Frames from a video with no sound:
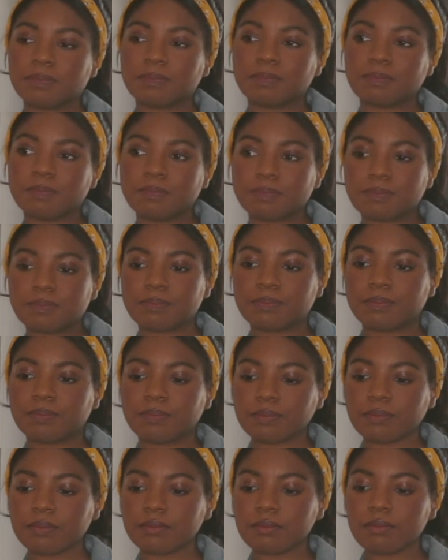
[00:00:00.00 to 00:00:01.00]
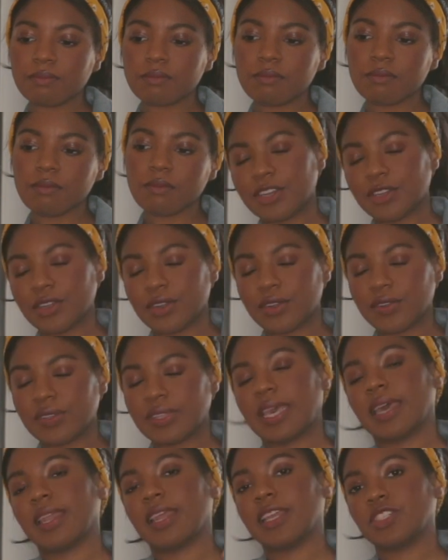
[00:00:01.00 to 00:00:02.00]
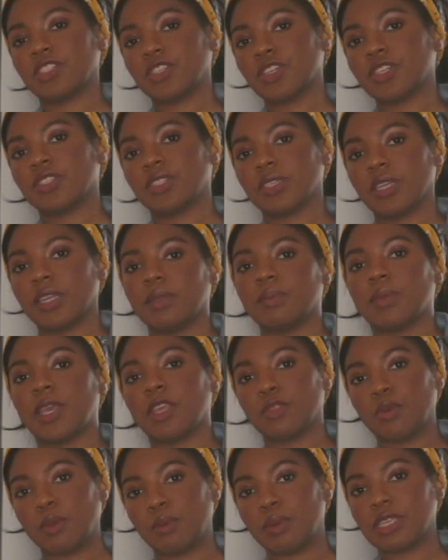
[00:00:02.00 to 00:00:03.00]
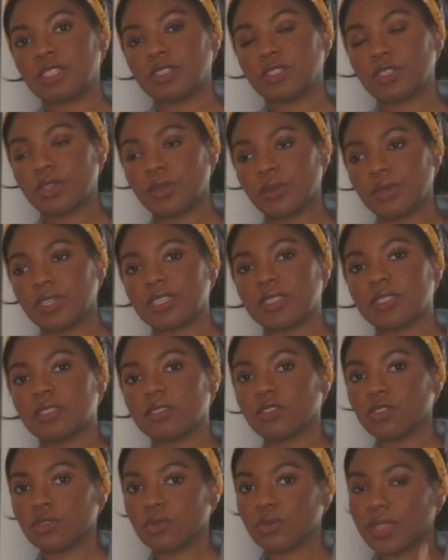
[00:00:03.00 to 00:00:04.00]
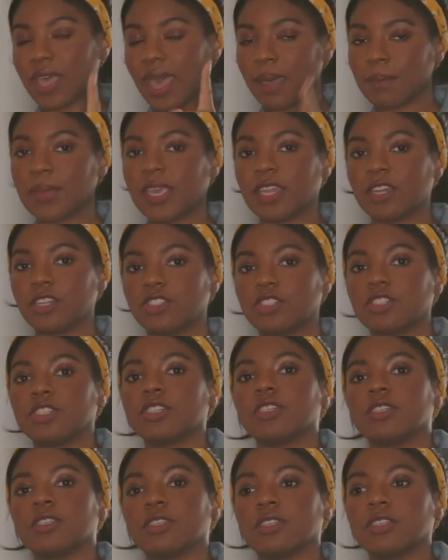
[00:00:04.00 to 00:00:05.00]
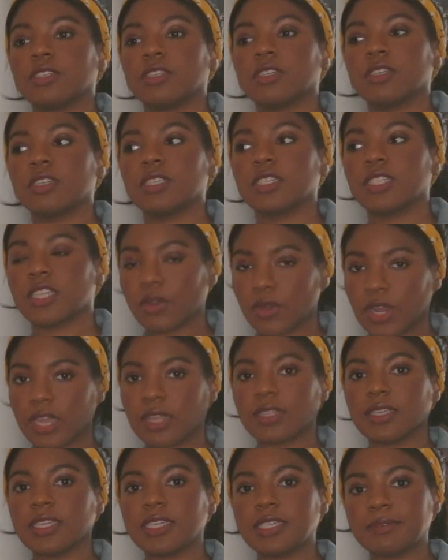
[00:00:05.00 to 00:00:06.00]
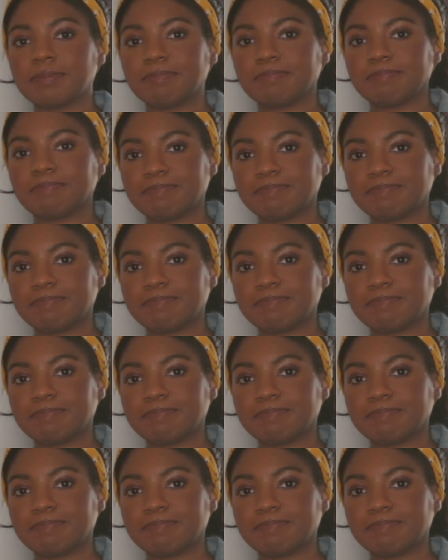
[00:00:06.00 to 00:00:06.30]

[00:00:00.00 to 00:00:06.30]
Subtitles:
It was a couple weeks later that I turned in my 3 weeks notice to that manager directly.